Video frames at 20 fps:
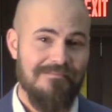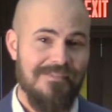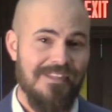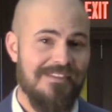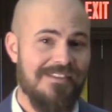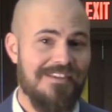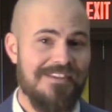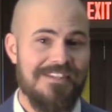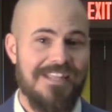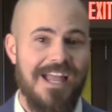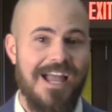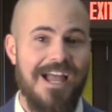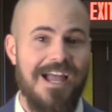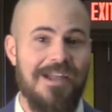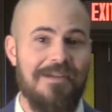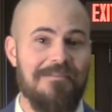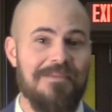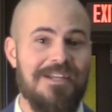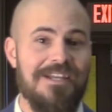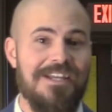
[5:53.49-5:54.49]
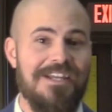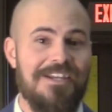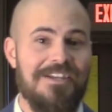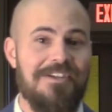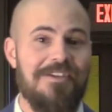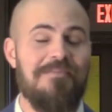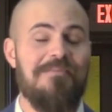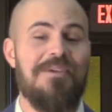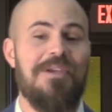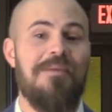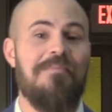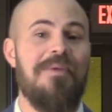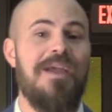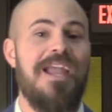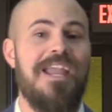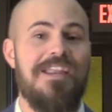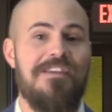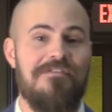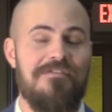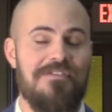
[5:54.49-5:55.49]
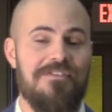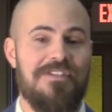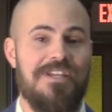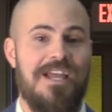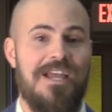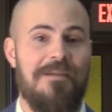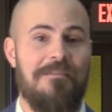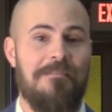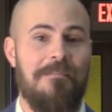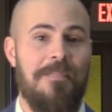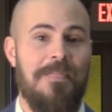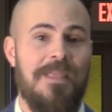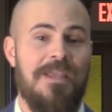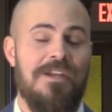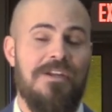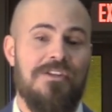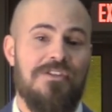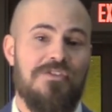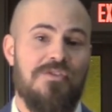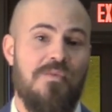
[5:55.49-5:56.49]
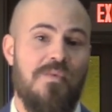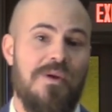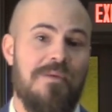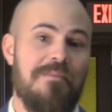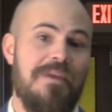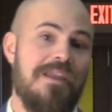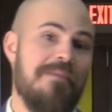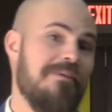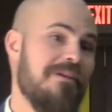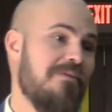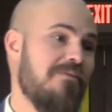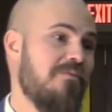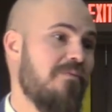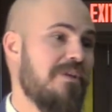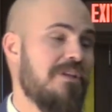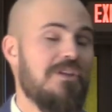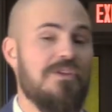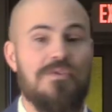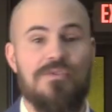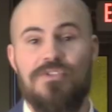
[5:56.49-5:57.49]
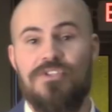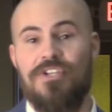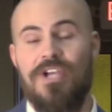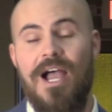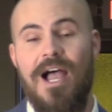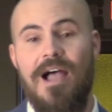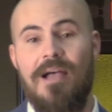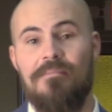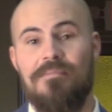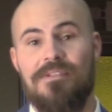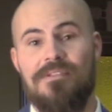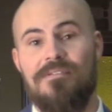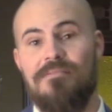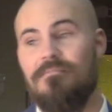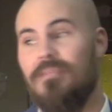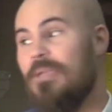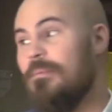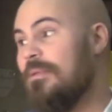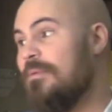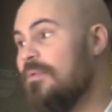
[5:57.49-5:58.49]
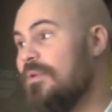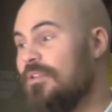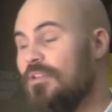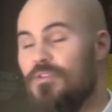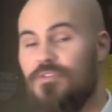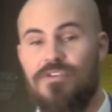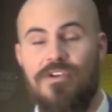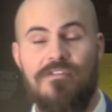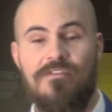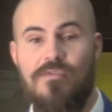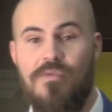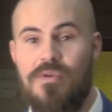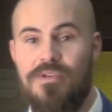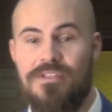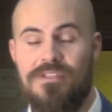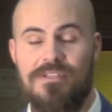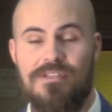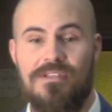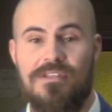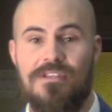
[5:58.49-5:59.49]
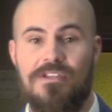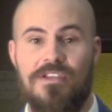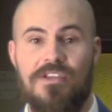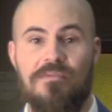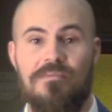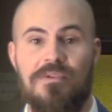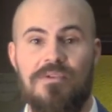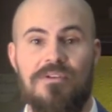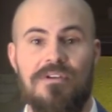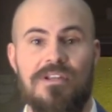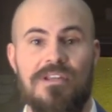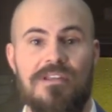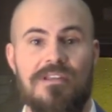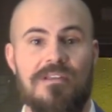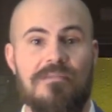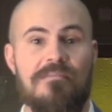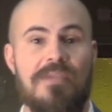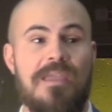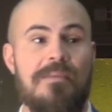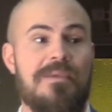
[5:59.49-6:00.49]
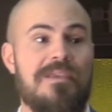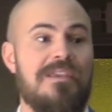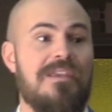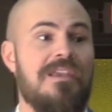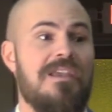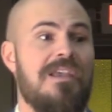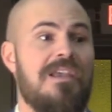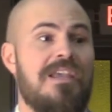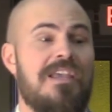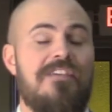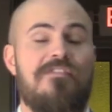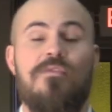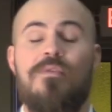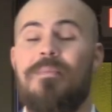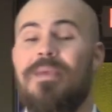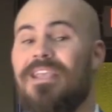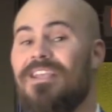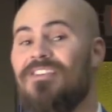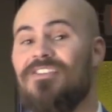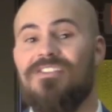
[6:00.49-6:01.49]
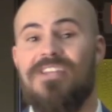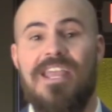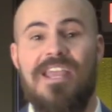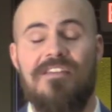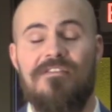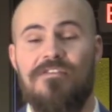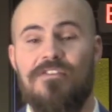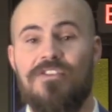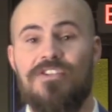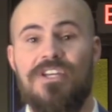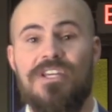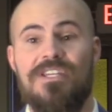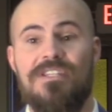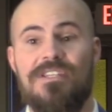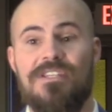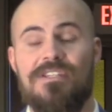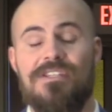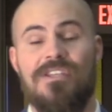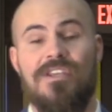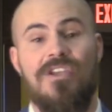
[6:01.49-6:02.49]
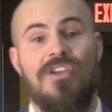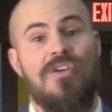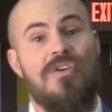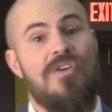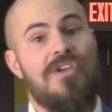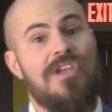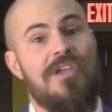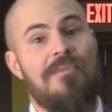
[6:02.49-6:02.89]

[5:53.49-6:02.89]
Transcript: This time could be a painful time to where maybe we lose jobs. Maybe we lose our voice in the community. Maybe if we make a stand for Jesus, we